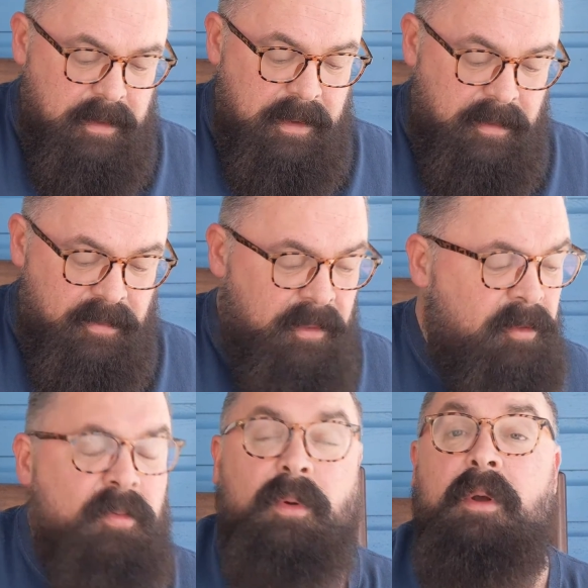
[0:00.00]
And
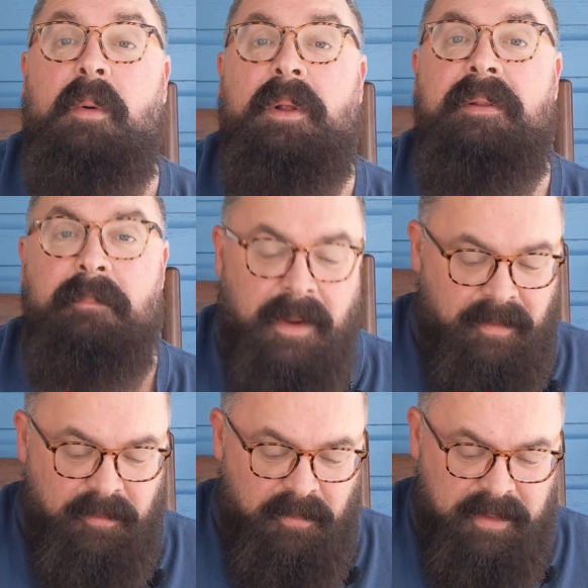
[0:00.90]
this will go in my
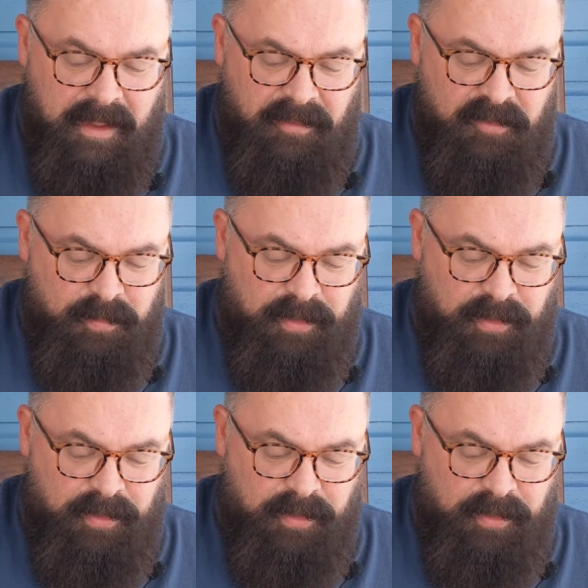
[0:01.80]
little cast